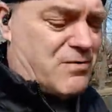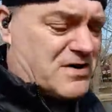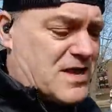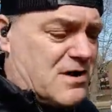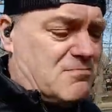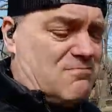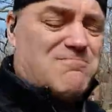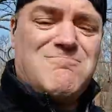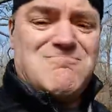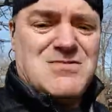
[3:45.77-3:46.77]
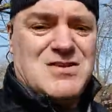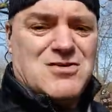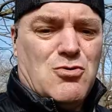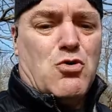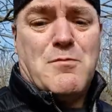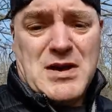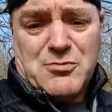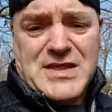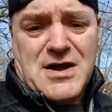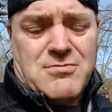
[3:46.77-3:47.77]
breakdown or a
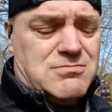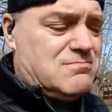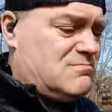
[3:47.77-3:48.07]
meltdown.